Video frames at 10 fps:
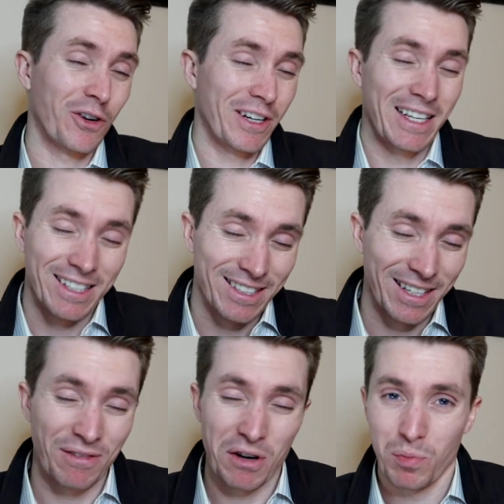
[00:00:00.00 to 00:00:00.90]
art is
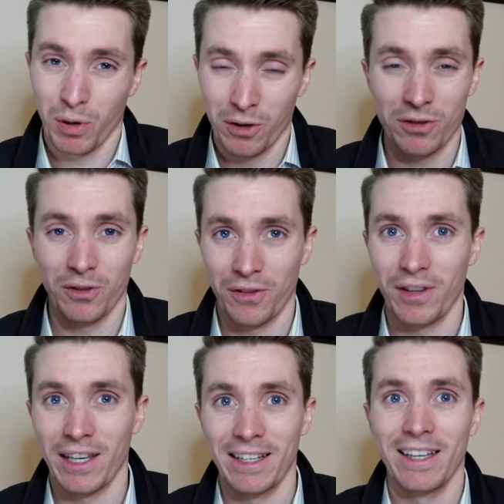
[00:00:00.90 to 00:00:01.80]
a very personal
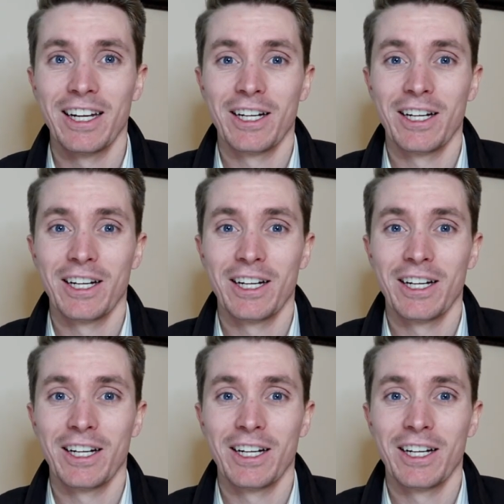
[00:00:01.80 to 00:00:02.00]
thing